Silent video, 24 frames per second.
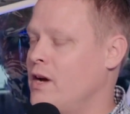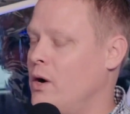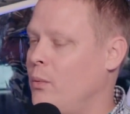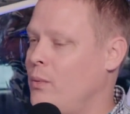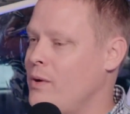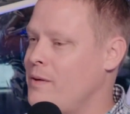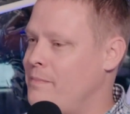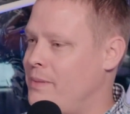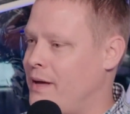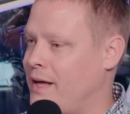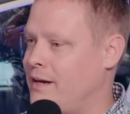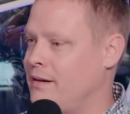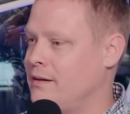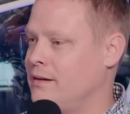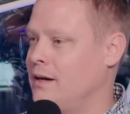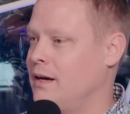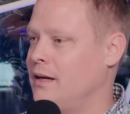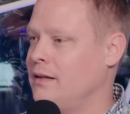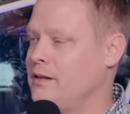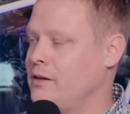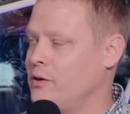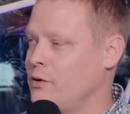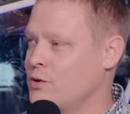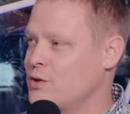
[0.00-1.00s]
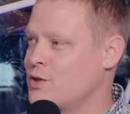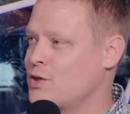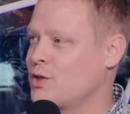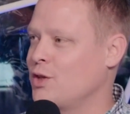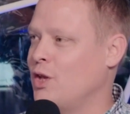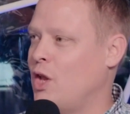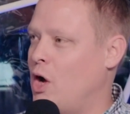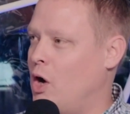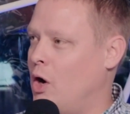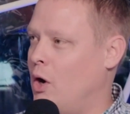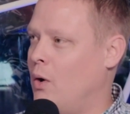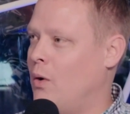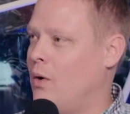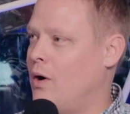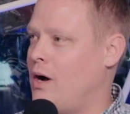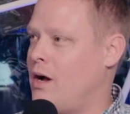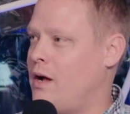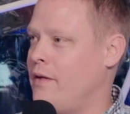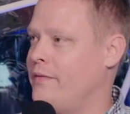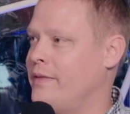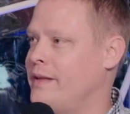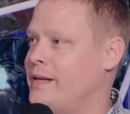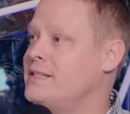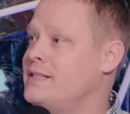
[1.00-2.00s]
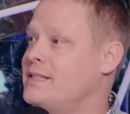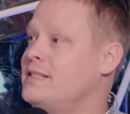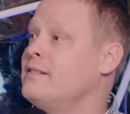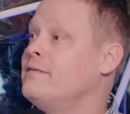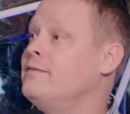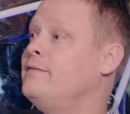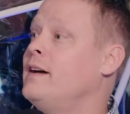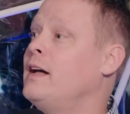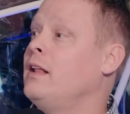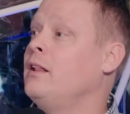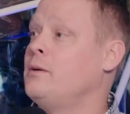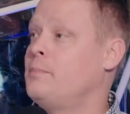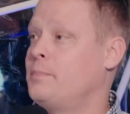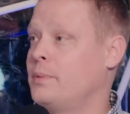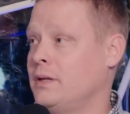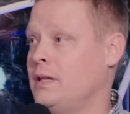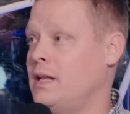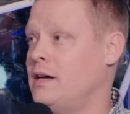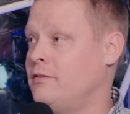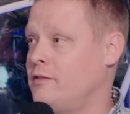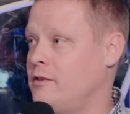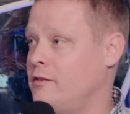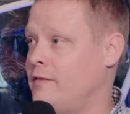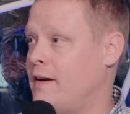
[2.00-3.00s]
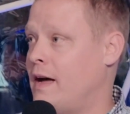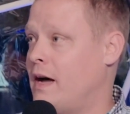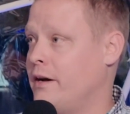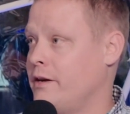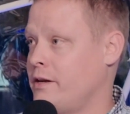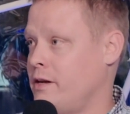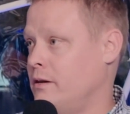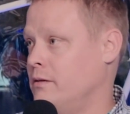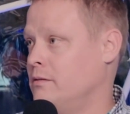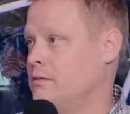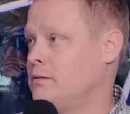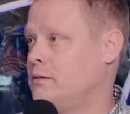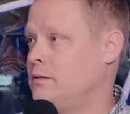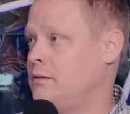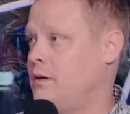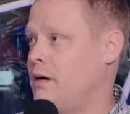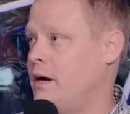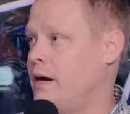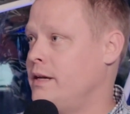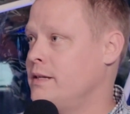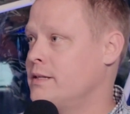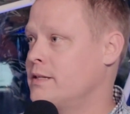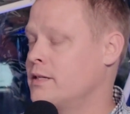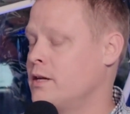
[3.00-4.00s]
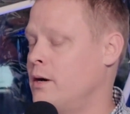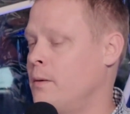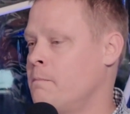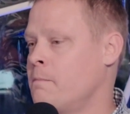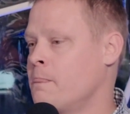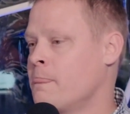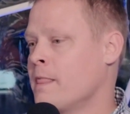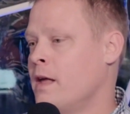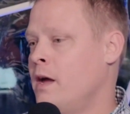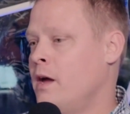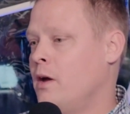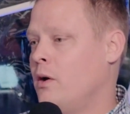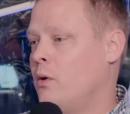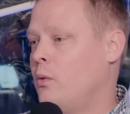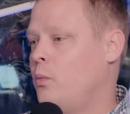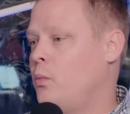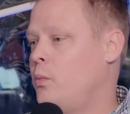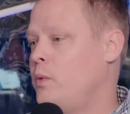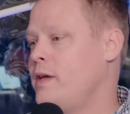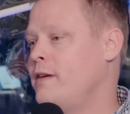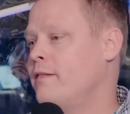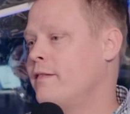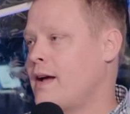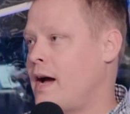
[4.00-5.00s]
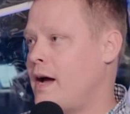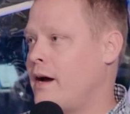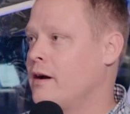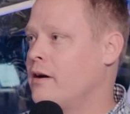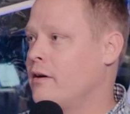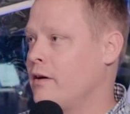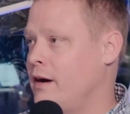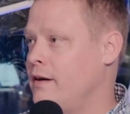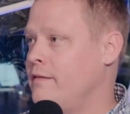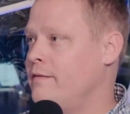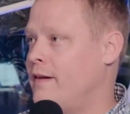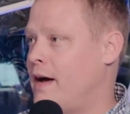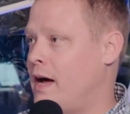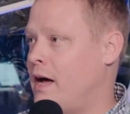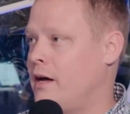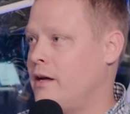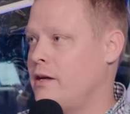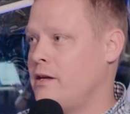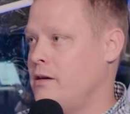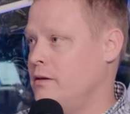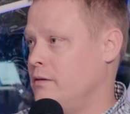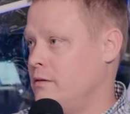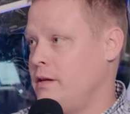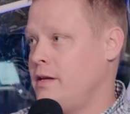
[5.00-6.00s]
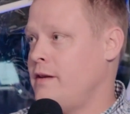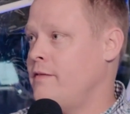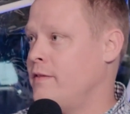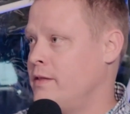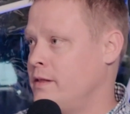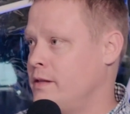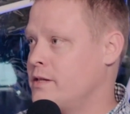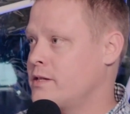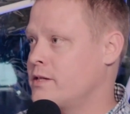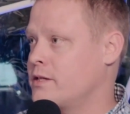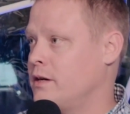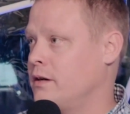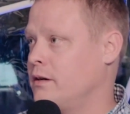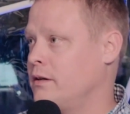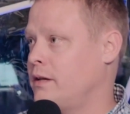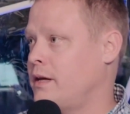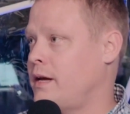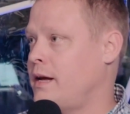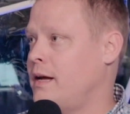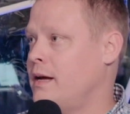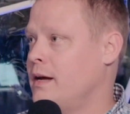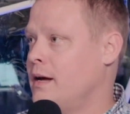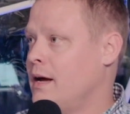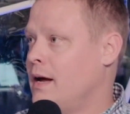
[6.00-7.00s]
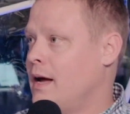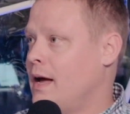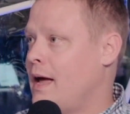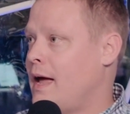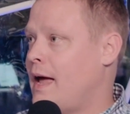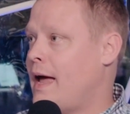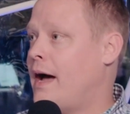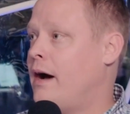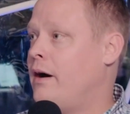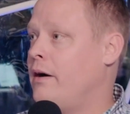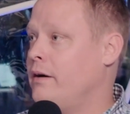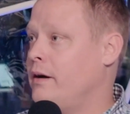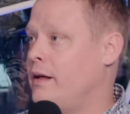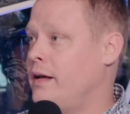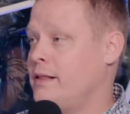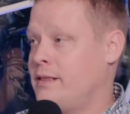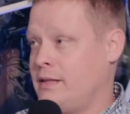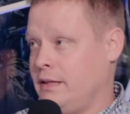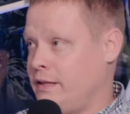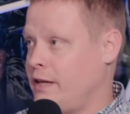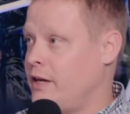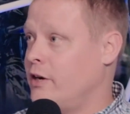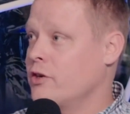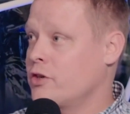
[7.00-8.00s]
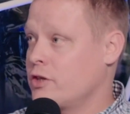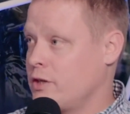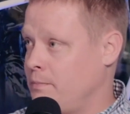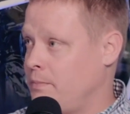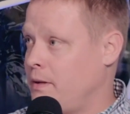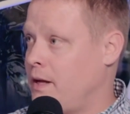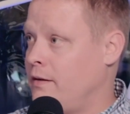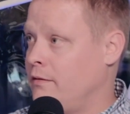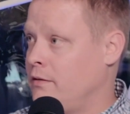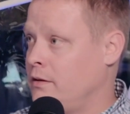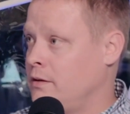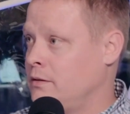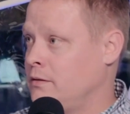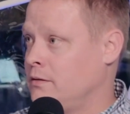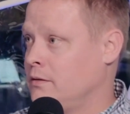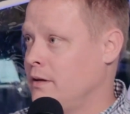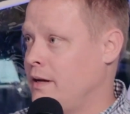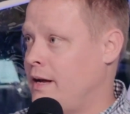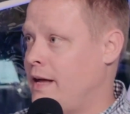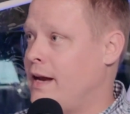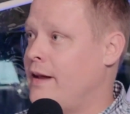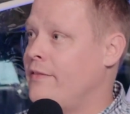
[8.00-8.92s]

feel we've been a little slow on the developer level value, right? So we've gotten great value even this early out at the leadership level and